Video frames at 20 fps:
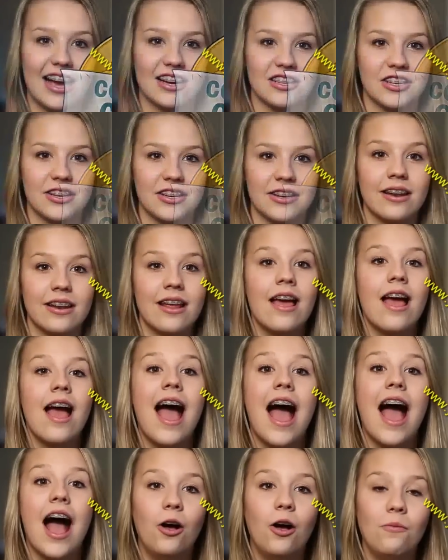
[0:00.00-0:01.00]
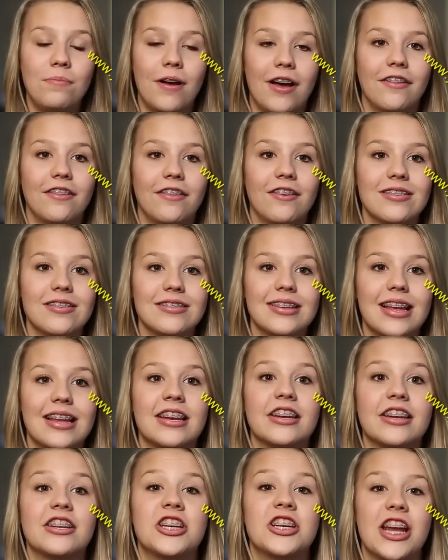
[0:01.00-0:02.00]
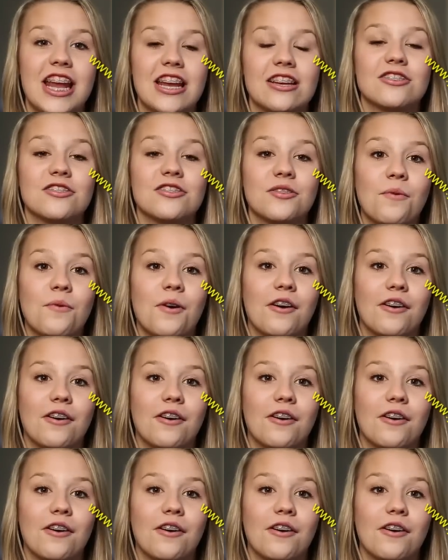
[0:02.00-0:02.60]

action, help others, and to change the